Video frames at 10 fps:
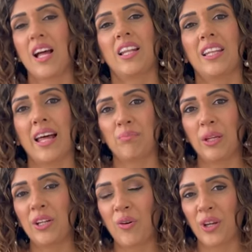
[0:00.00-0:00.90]
let
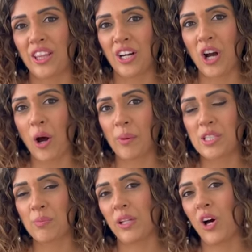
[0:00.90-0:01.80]
me know in the
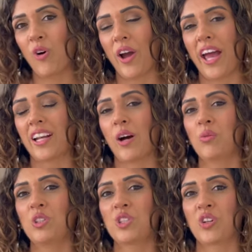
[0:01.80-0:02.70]
comments below and I
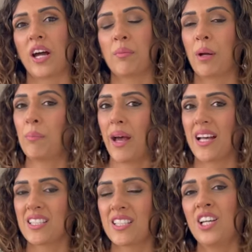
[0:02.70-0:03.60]
will try my
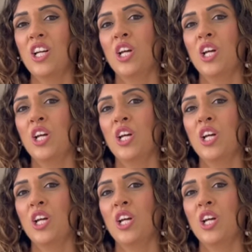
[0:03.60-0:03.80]
best